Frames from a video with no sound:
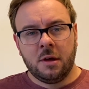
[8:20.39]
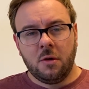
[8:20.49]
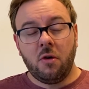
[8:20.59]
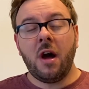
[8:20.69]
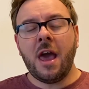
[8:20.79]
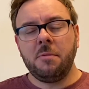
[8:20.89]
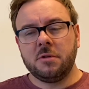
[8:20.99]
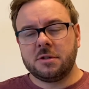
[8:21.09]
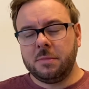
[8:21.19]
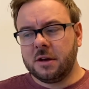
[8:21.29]
or able
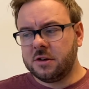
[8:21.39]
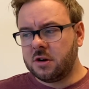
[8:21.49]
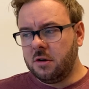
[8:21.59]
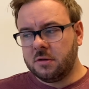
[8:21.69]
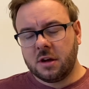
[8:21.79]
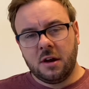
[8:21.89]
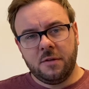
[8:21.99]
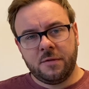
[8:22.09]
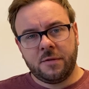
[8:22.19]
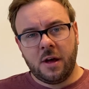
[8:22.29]
to be controlled kind
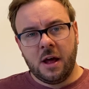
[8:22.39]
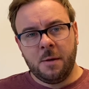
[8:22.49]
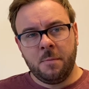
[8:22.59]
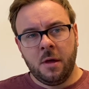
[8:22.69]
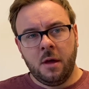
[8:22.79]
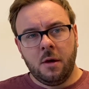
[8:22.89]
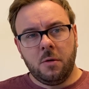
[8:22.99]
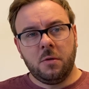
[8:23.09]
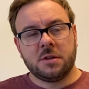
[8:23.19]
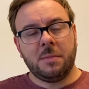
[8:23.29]
of
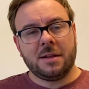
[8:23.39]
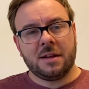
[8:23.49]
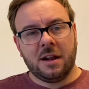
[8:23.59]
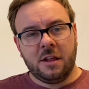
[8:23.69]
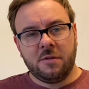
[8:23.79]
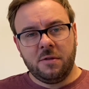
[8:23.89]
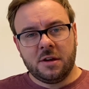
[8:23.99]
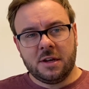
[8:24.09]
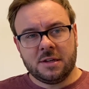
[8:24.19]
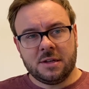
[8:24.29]
automatically through the
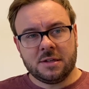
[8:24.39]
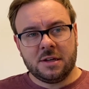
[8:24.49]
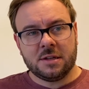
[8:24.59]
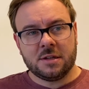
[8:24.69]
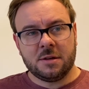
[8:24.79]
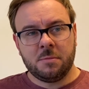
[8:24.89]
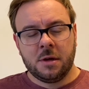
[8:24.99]
DCC system.